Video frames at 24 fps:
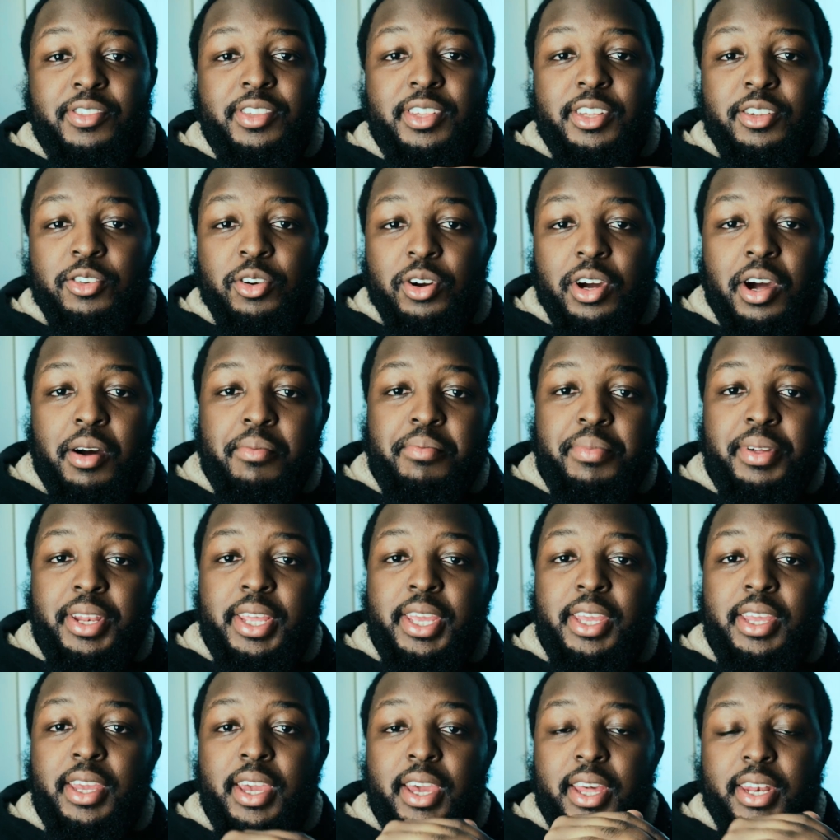seen your
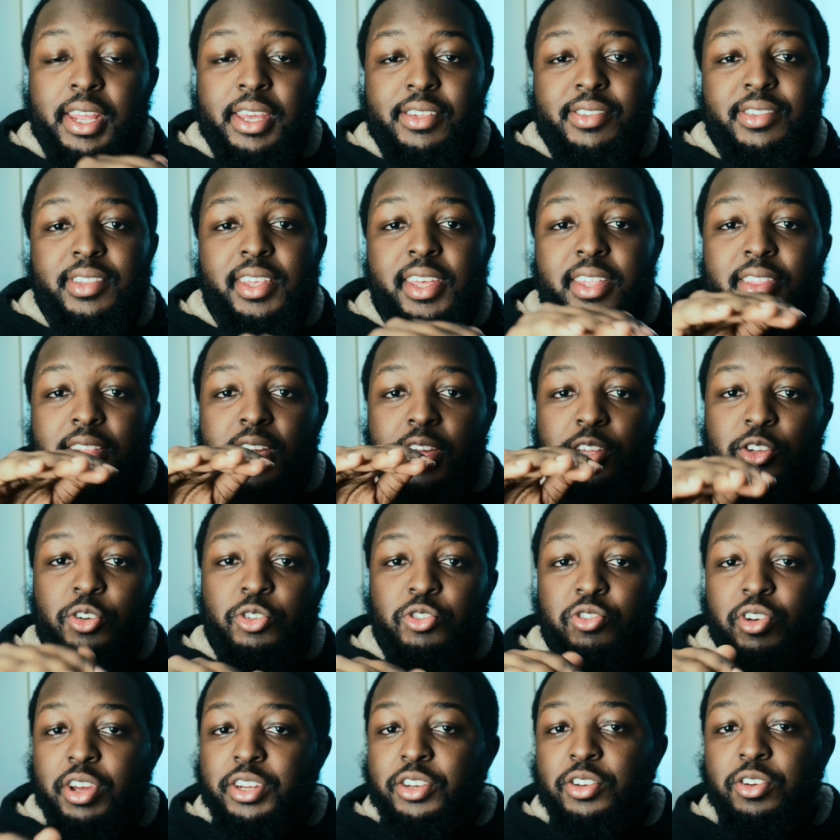company and I see that you're
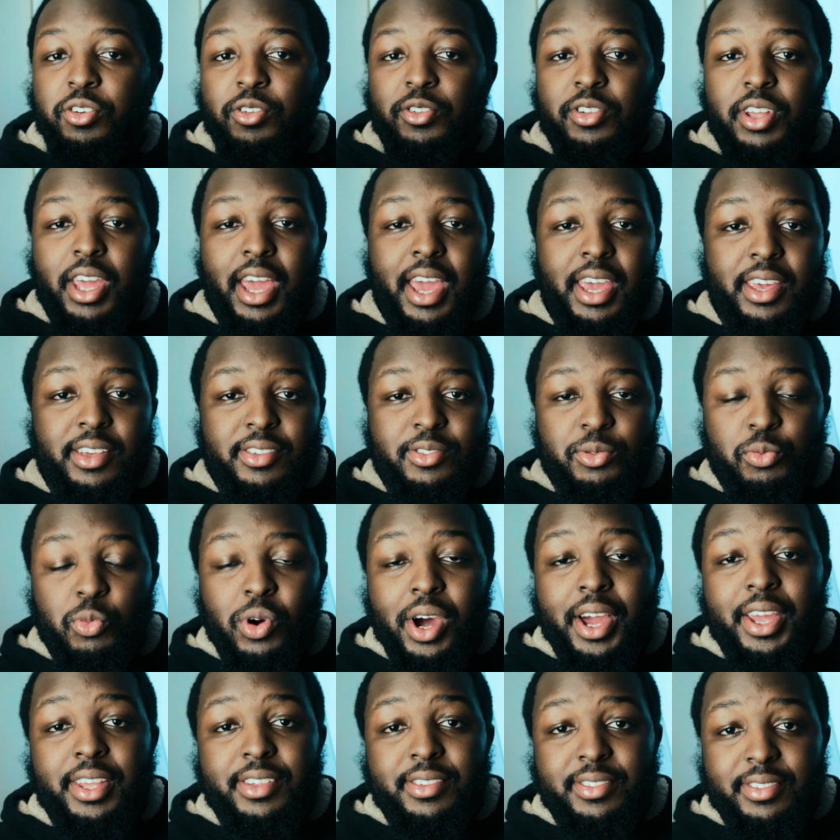trying to do X,
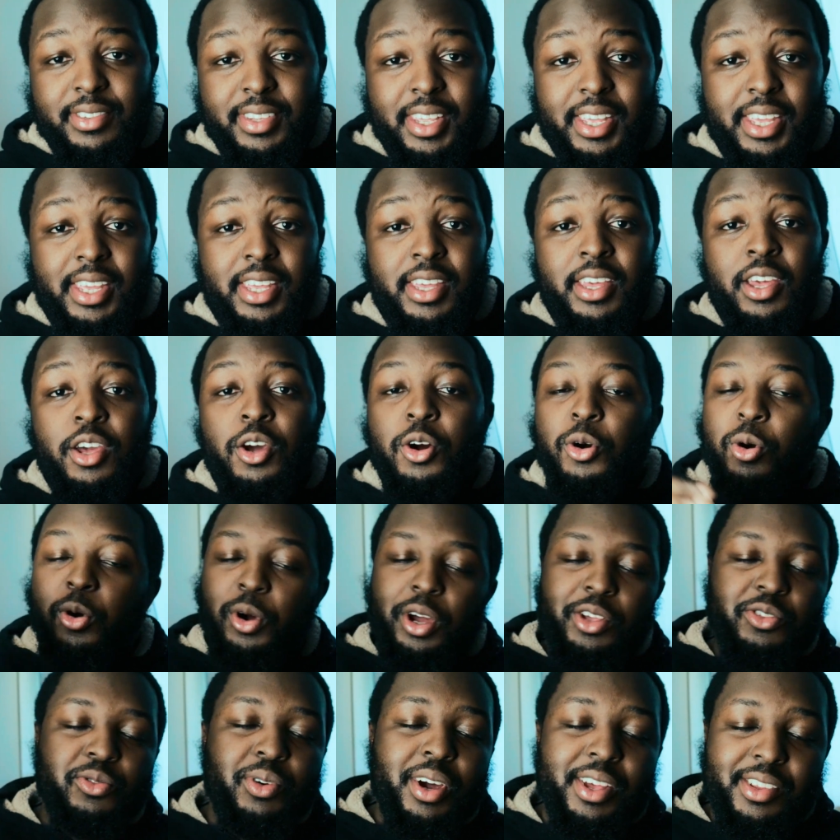Y, Z, or
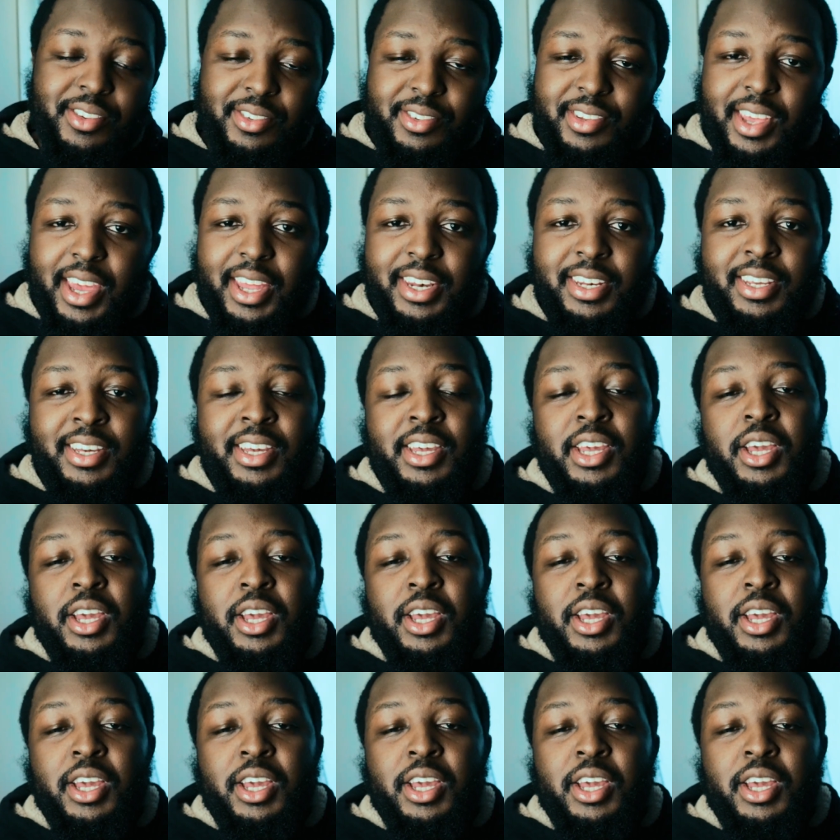X, Y, and Z.